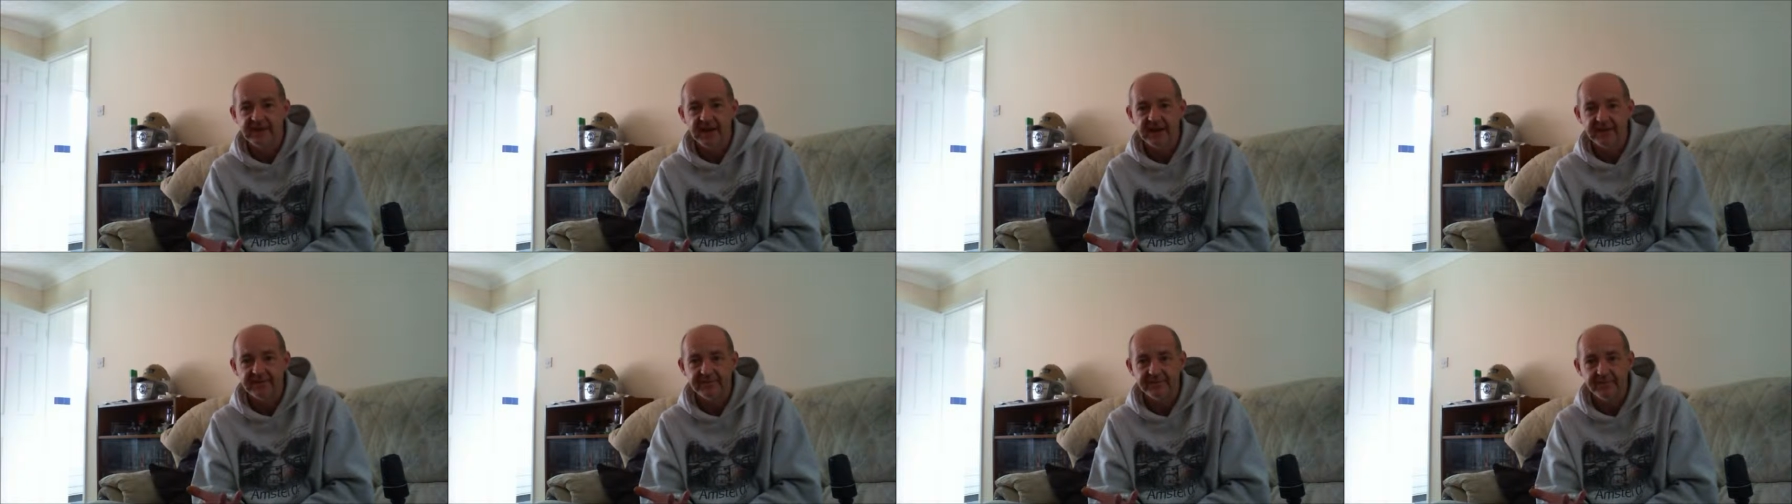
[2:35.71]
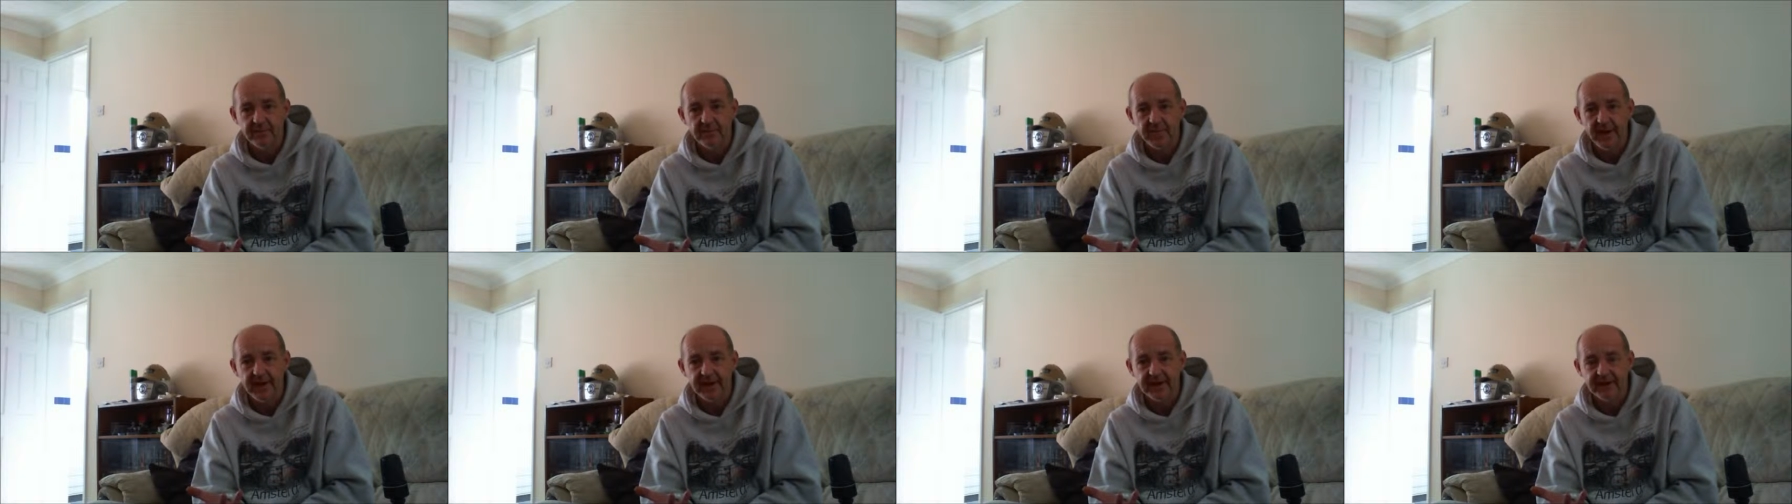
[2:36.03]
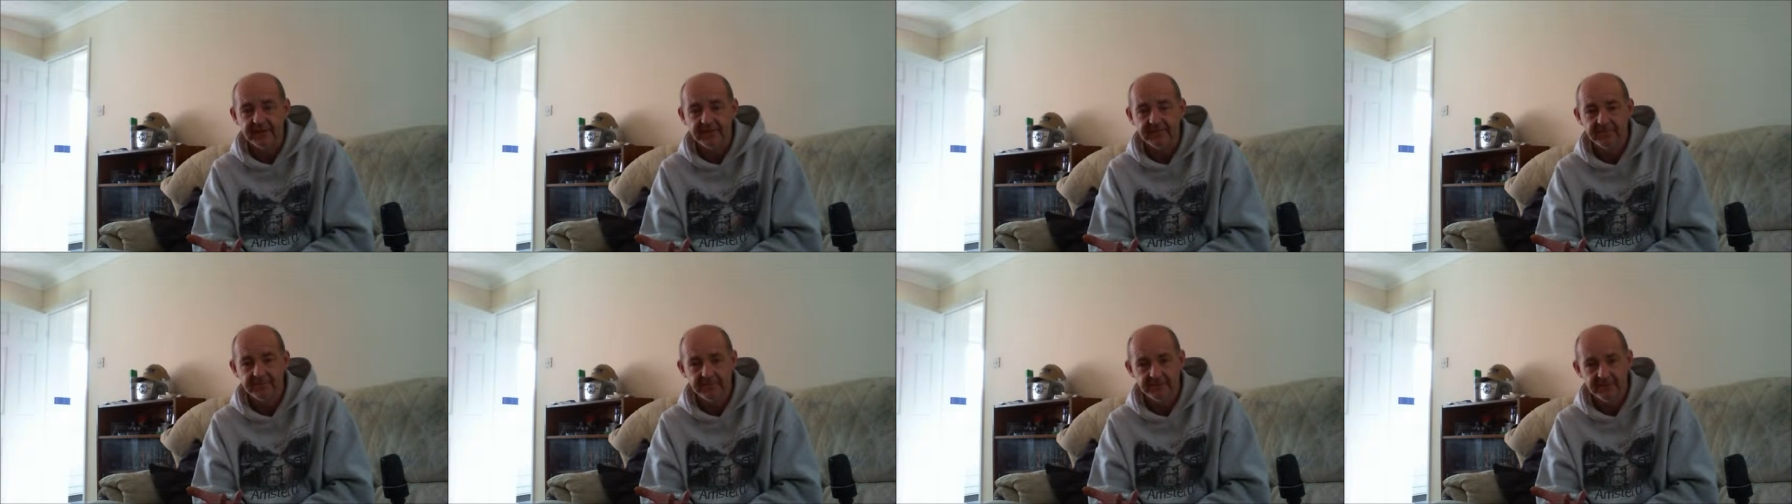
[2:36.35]
say for
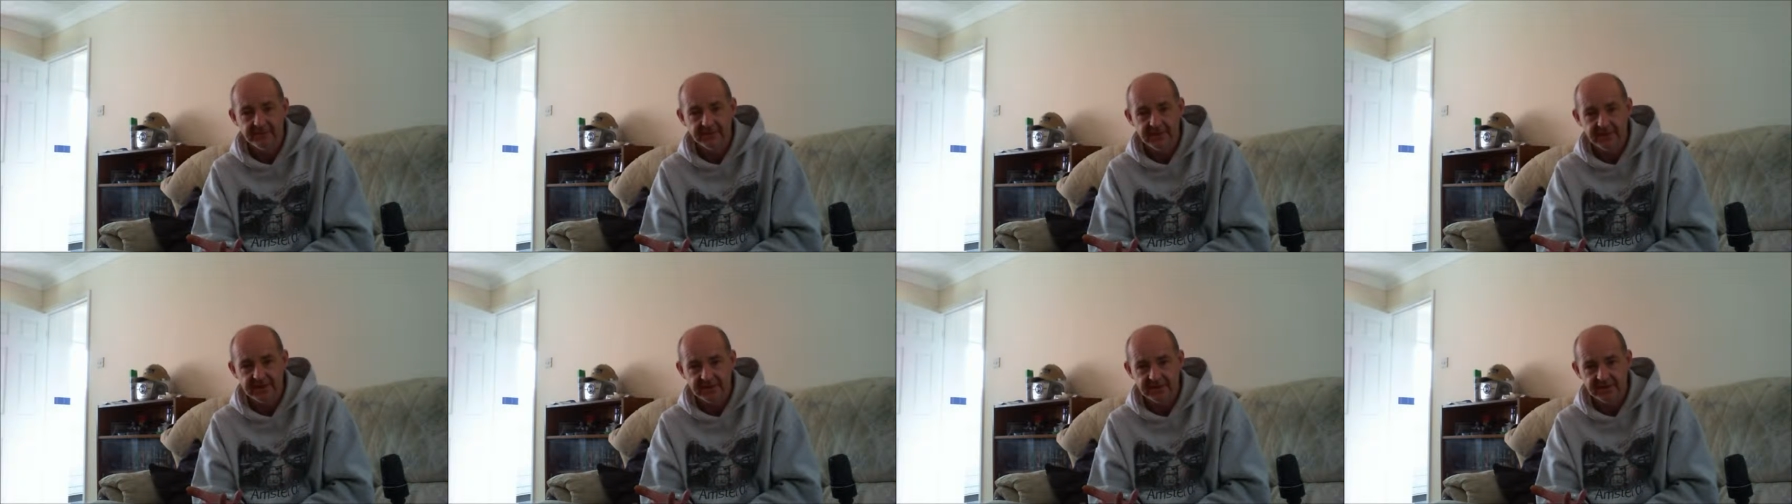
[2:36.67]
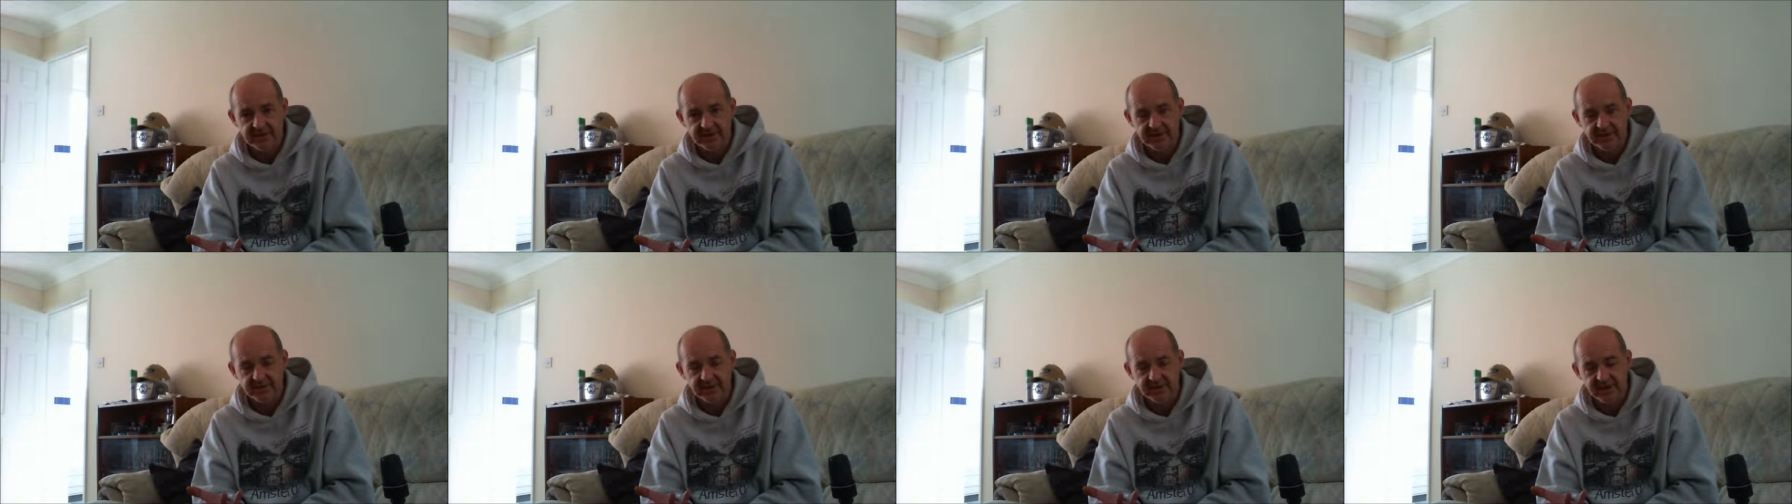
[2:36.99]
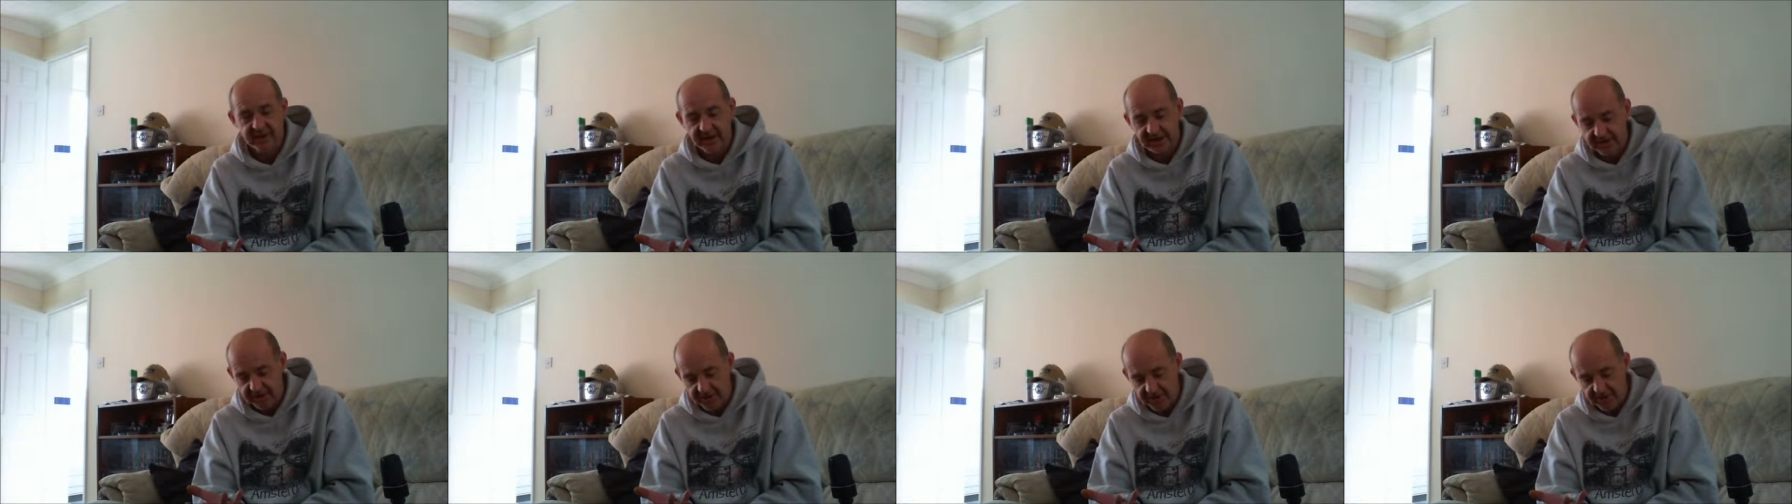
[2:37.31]
when that's going
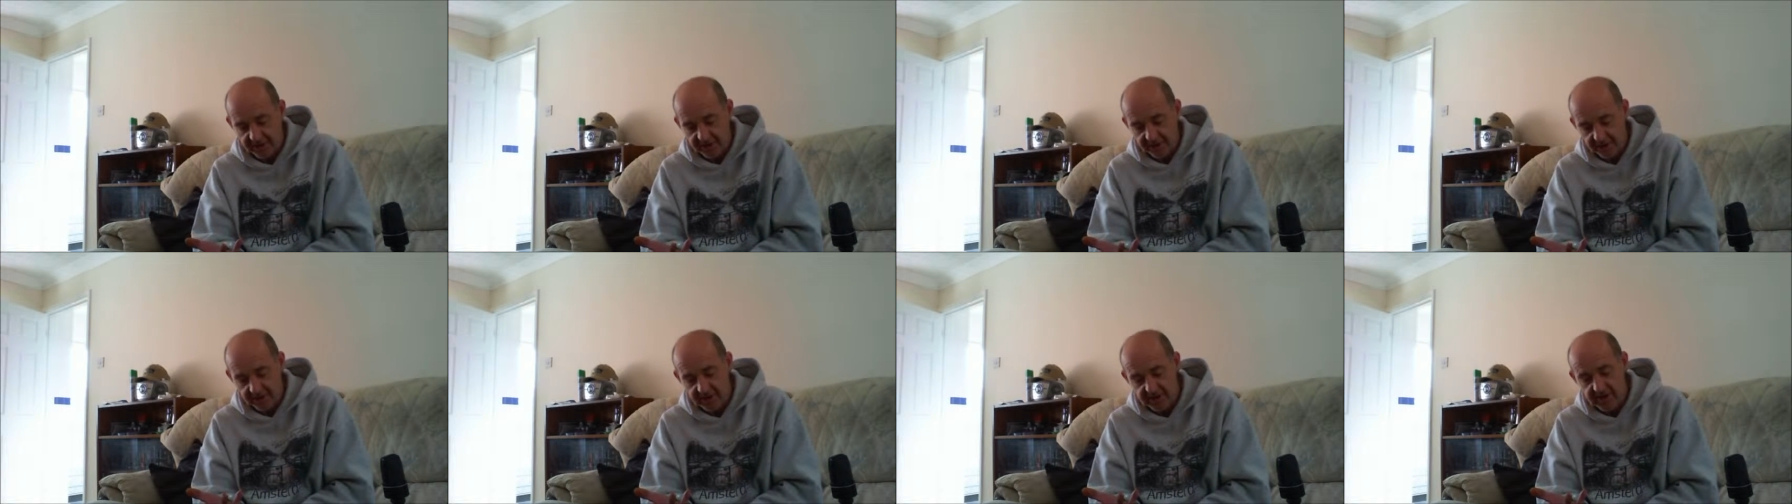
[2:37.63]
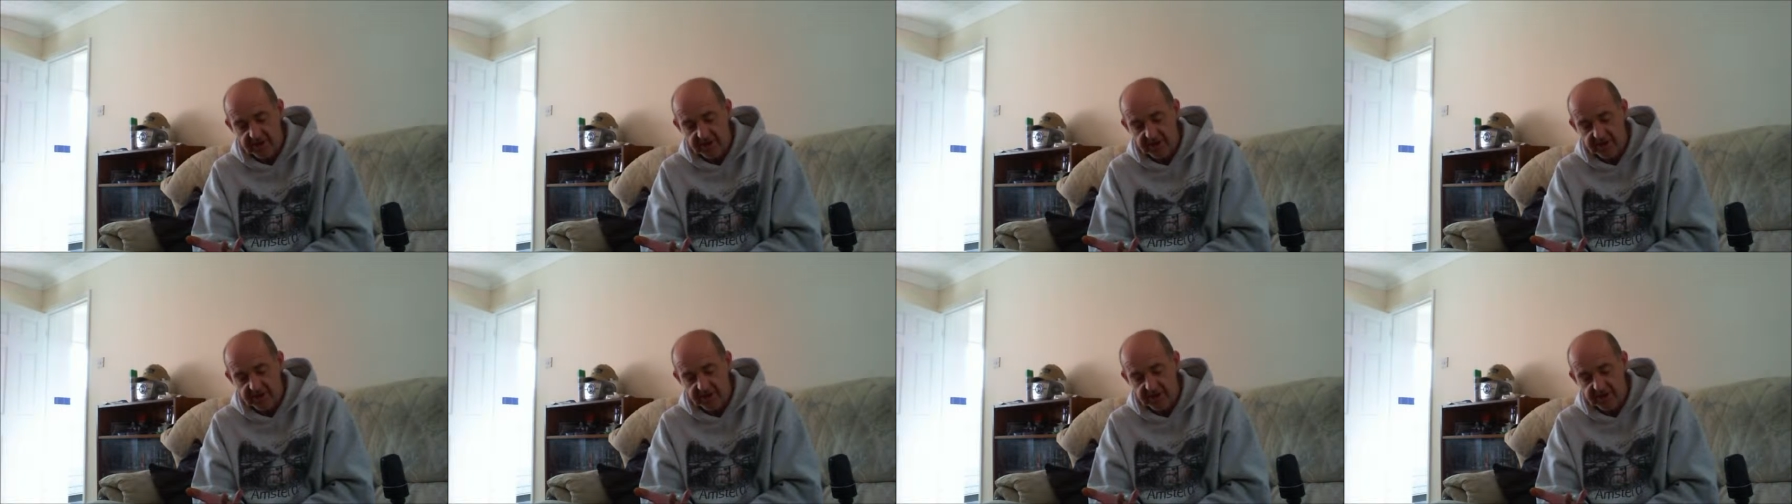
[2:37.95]
to occur.